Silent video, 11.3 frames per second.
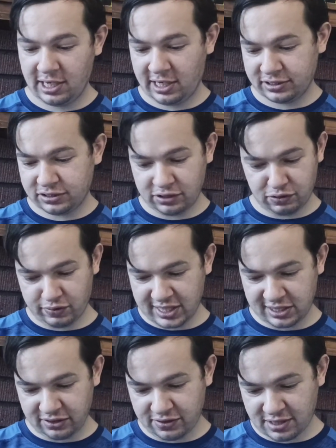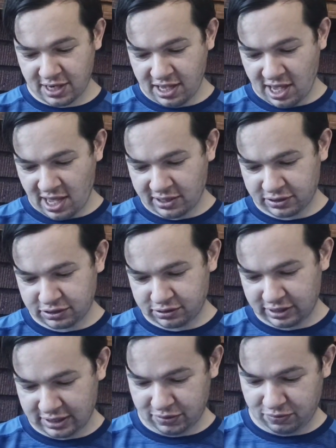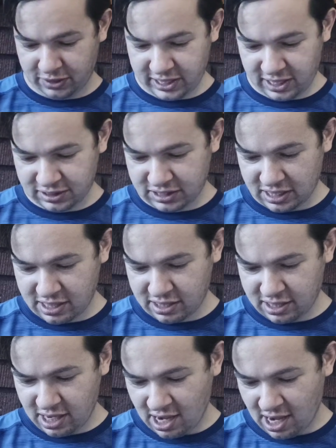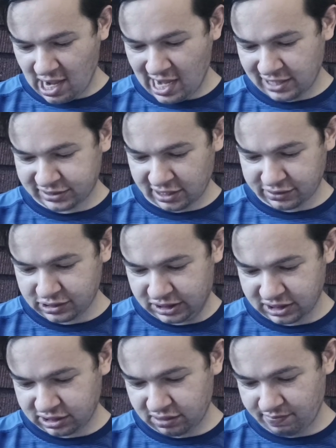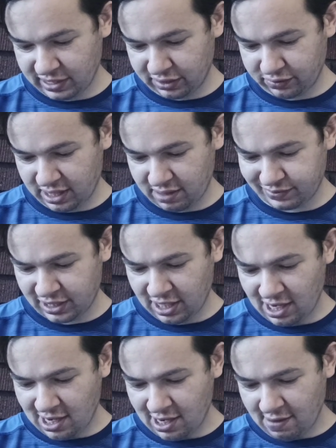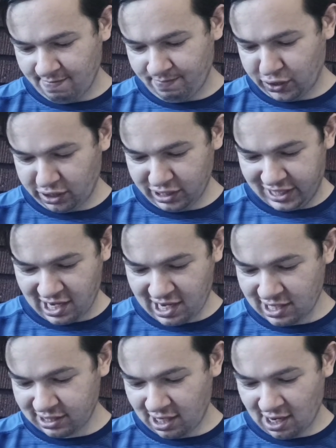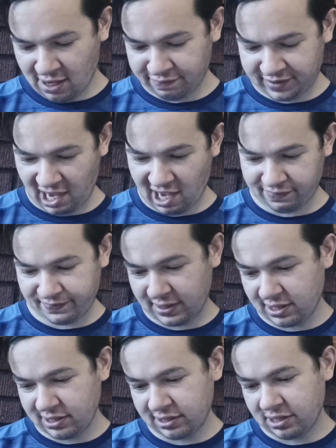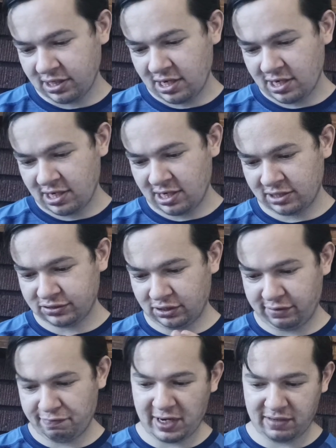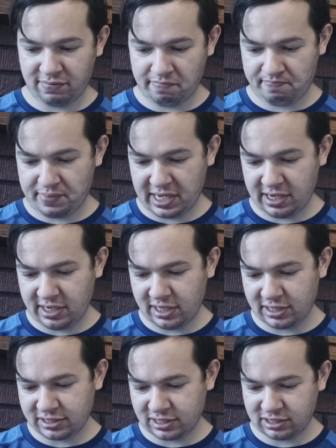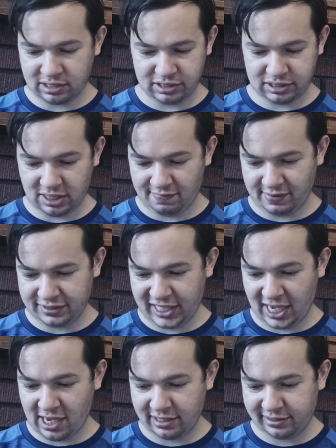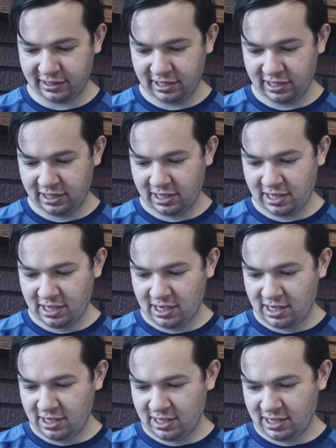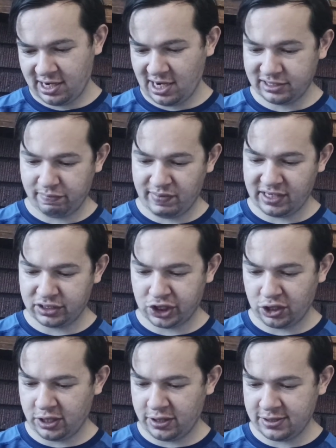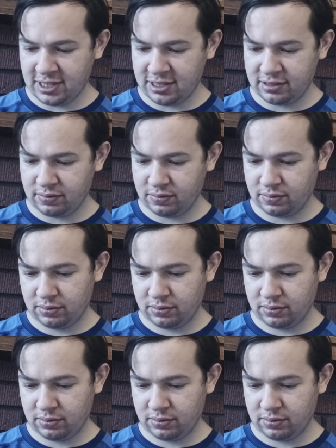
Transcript: It has all your regular energy drink ingredients in it. It has 160 milligrams per can of caffeine. It has all your vitamin Bs and stuff like that. It has a bit of sugar in it.